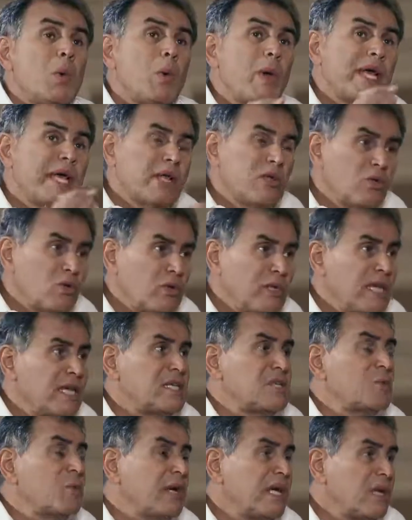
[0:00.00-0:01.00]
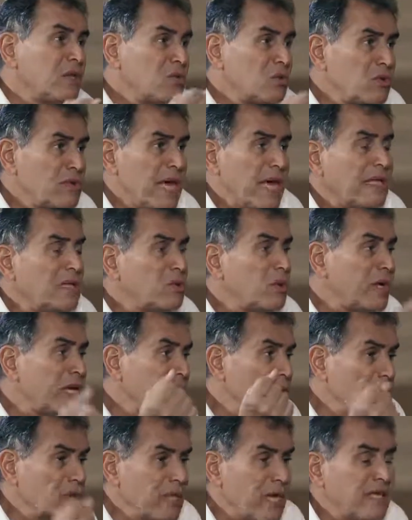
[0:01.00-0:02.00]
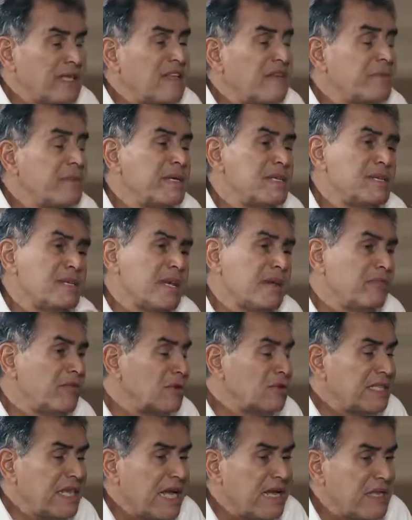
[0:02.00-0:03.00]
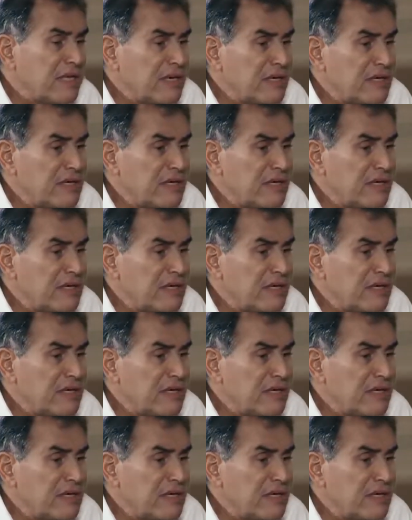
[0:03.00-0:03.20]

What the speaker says: we can do this, we can do that, we can do that. They've been saying for 10